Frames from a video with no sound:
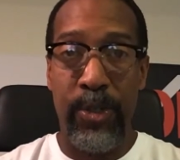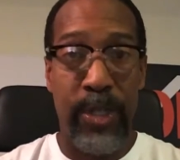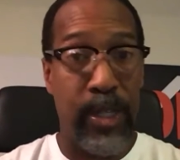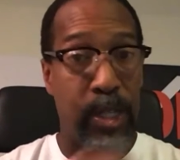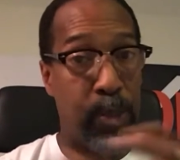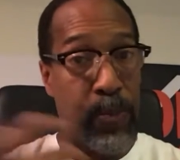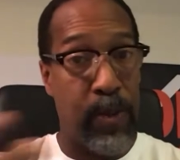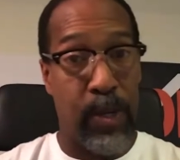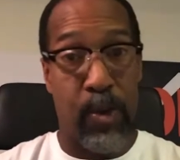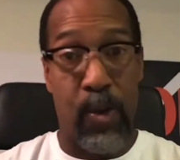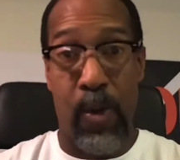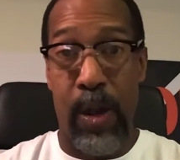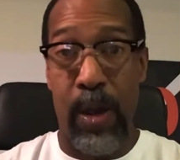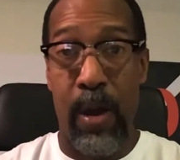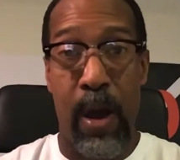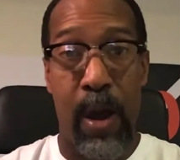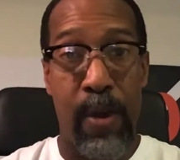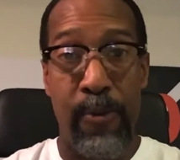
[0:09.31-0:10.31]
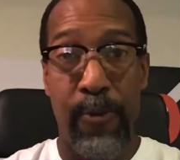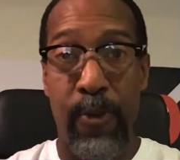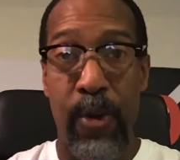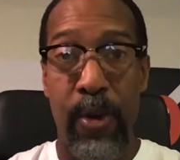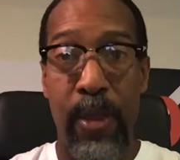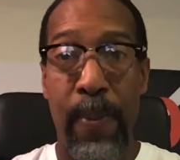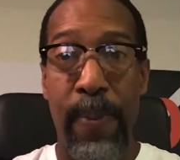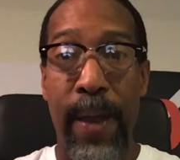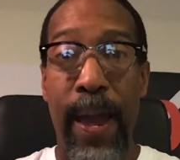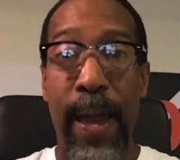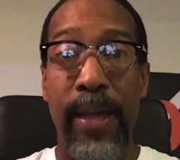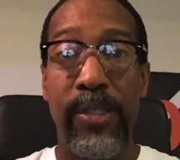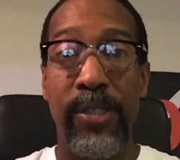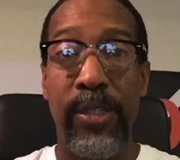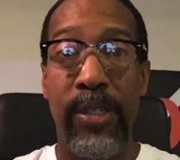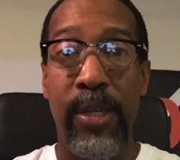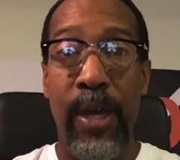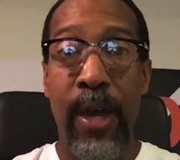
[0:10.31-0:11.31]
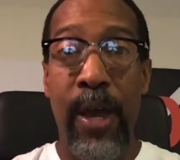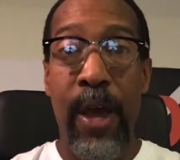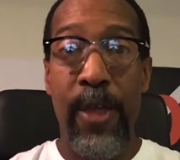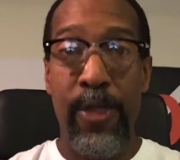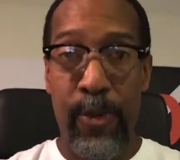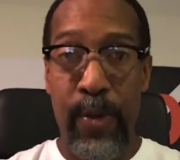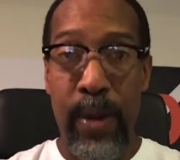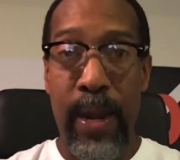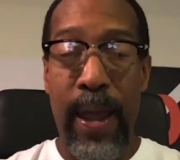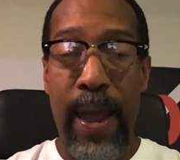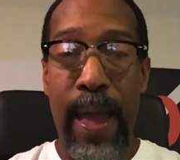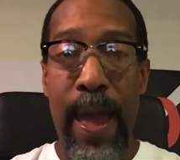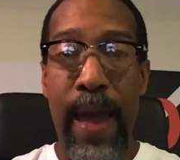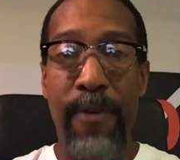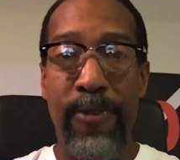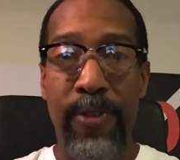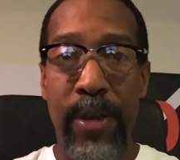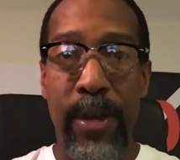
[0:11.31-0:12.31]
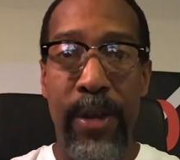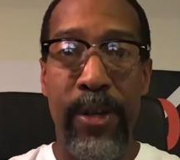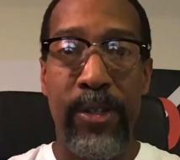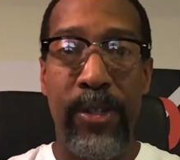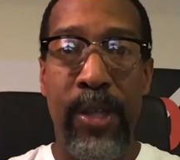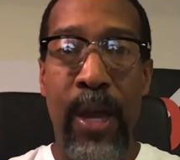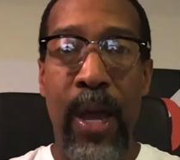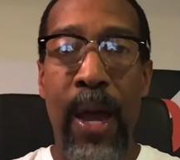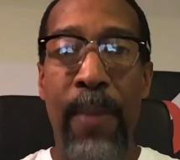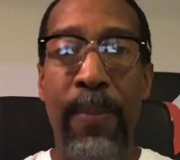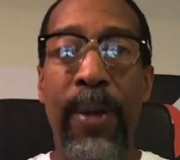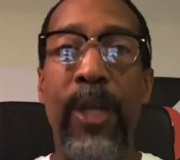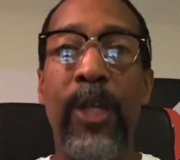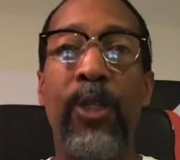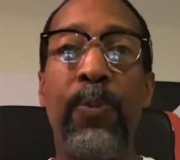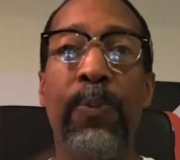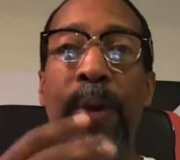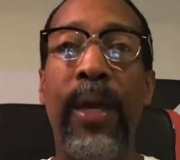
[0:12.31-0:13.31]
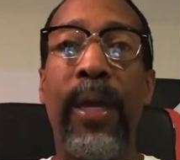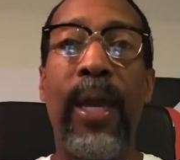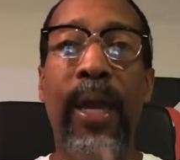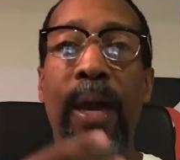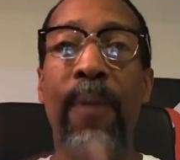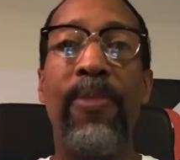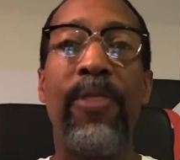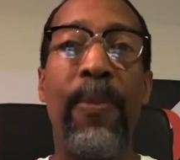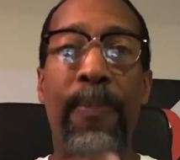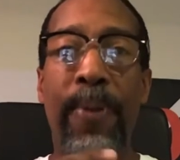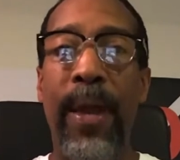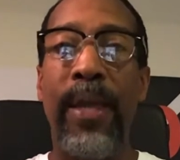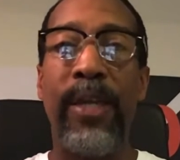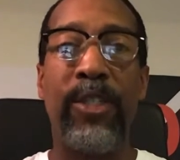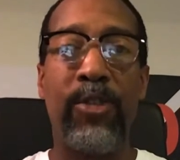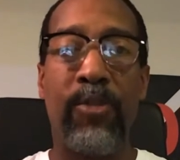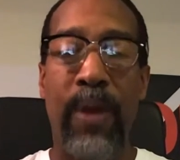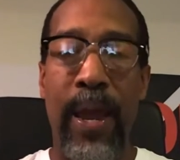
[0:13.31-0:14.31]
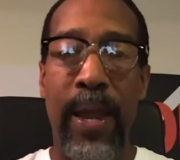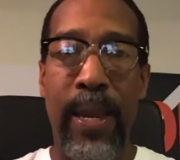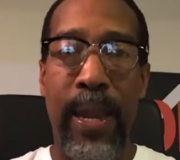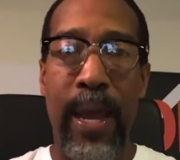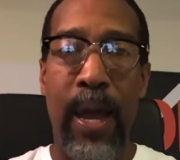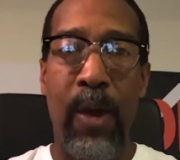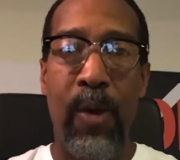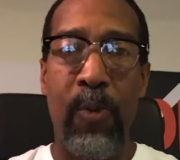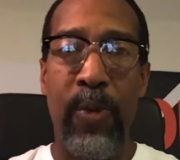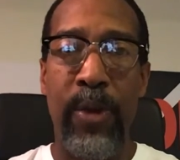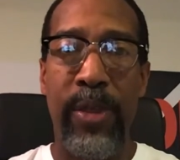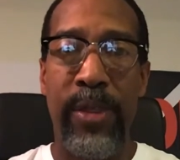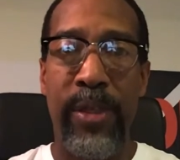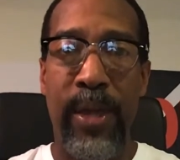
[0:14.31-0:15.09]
It's been going on for the past 3.5 years, but it's picking up the pace right now with